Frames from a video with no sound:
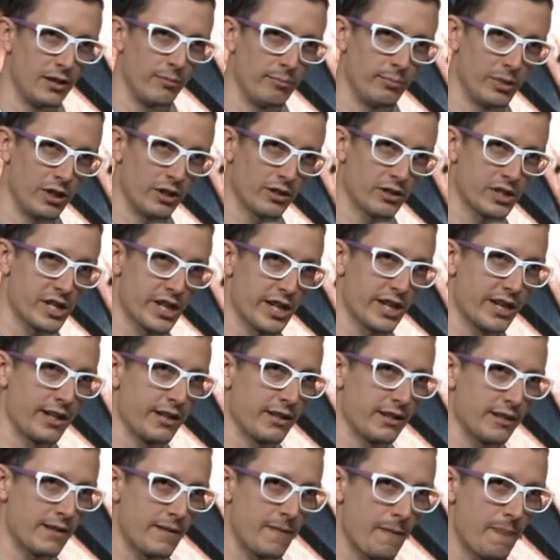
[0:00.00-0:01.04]

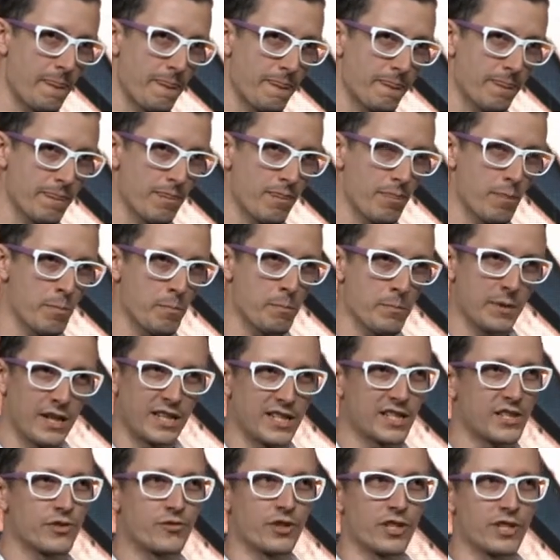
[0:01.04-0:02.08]
blockchain
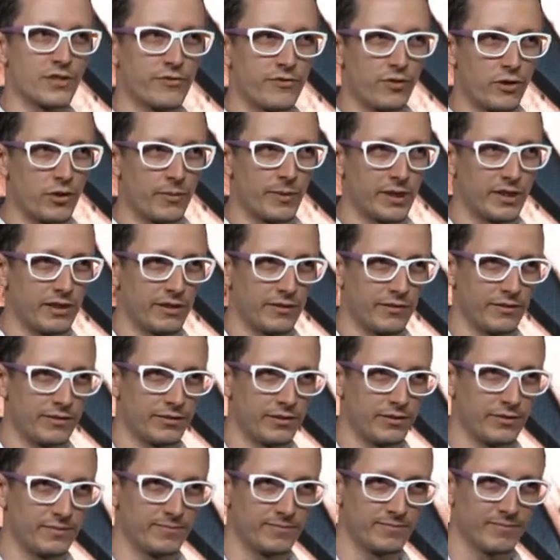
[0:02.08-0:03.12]
is transformative.
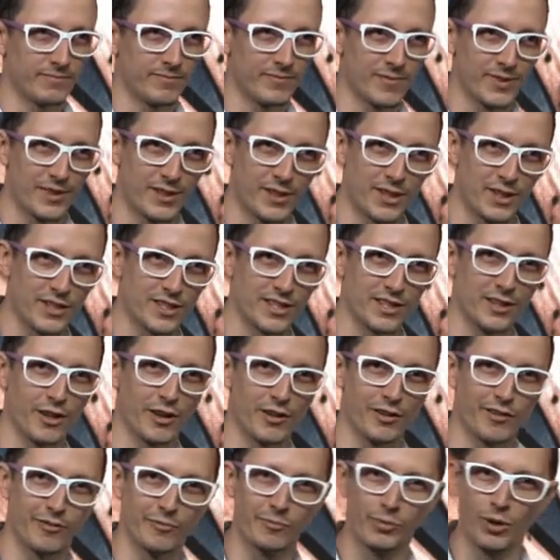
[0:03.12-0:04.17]
There's a
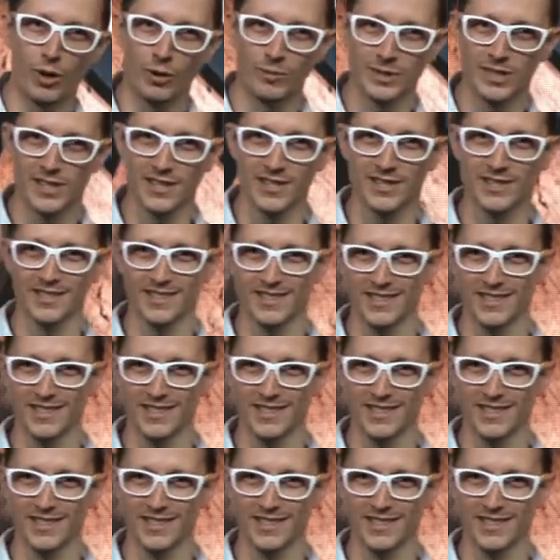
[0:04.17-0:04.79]
lot of promises